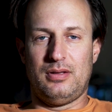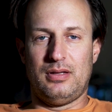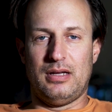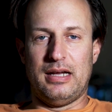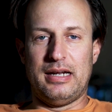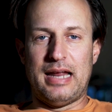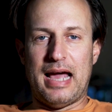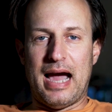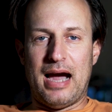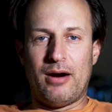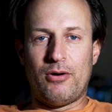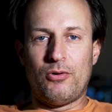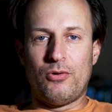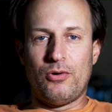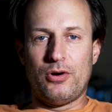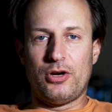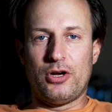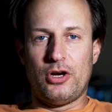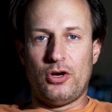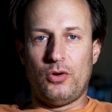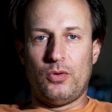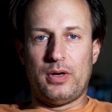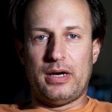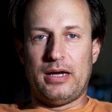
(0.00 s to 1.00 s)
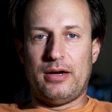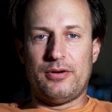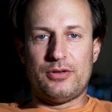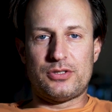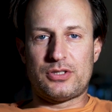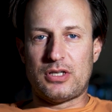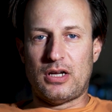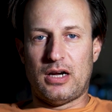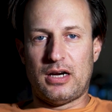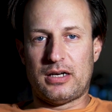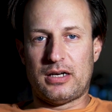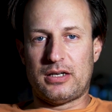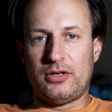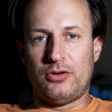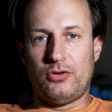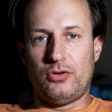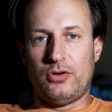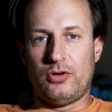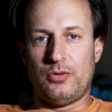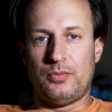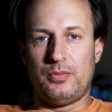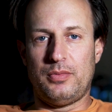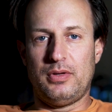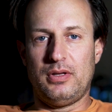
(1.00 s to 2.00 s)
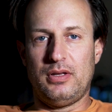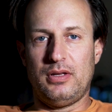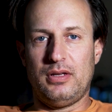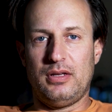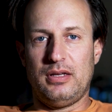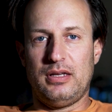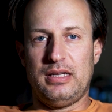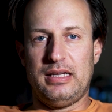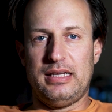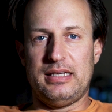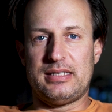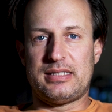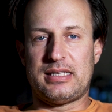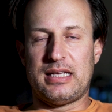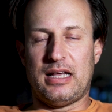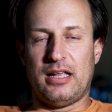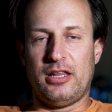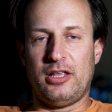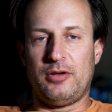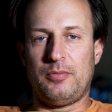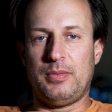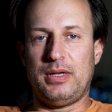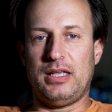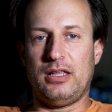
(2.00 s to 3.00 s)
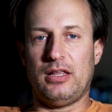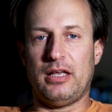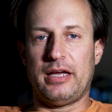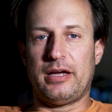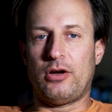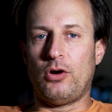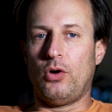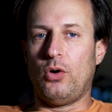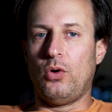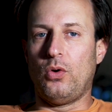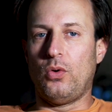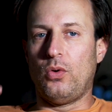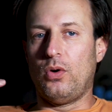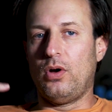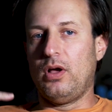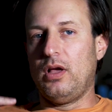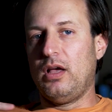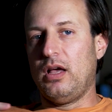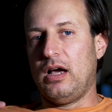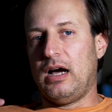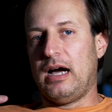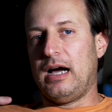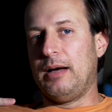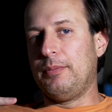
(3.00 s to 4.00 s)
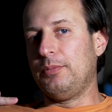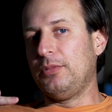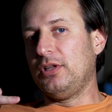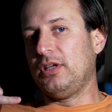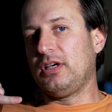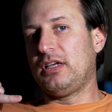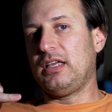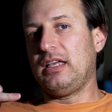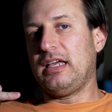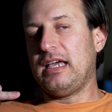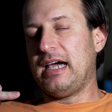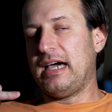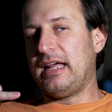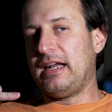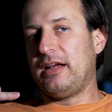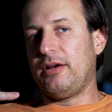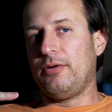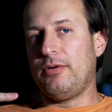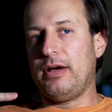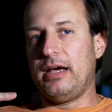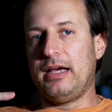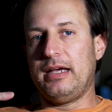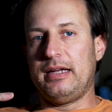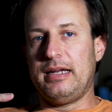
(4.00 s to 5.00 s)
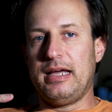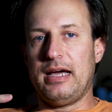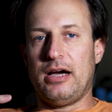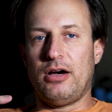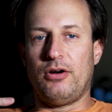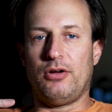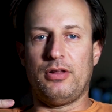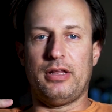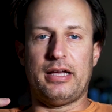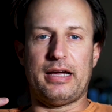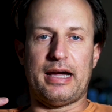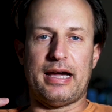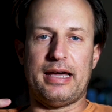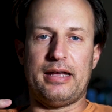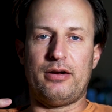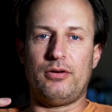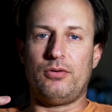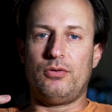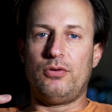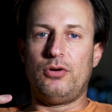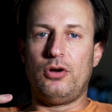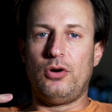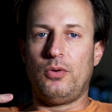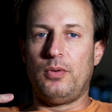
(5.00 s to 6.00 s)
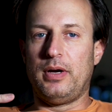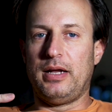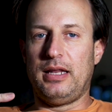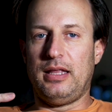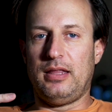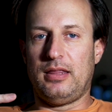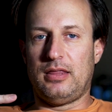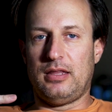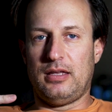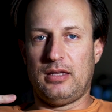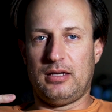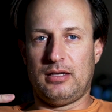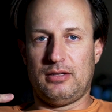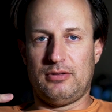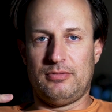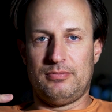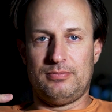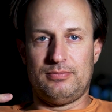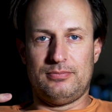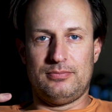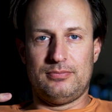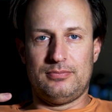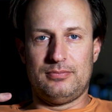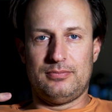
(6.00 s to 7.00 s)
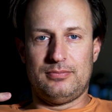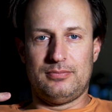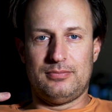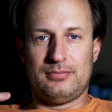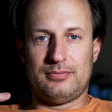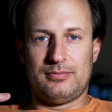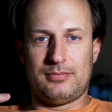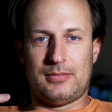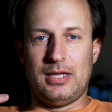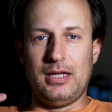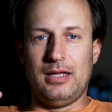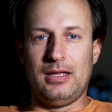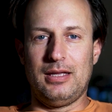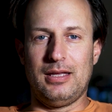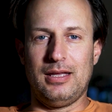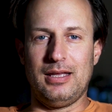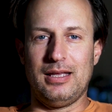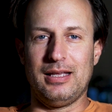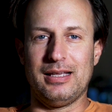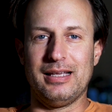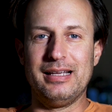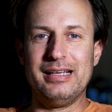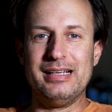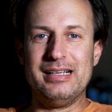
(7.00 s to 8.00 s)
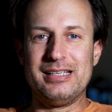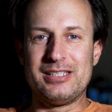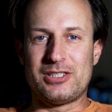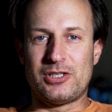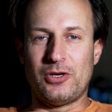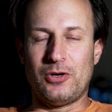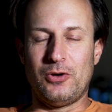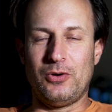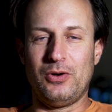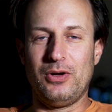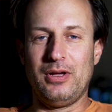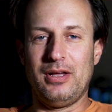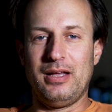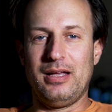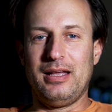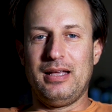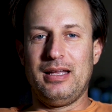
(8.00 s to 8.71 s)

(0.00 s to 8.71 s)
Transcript: An hour ago when I was talking to him, he's telling me like, oh, I'm looking at it right now, like I don't know anything. So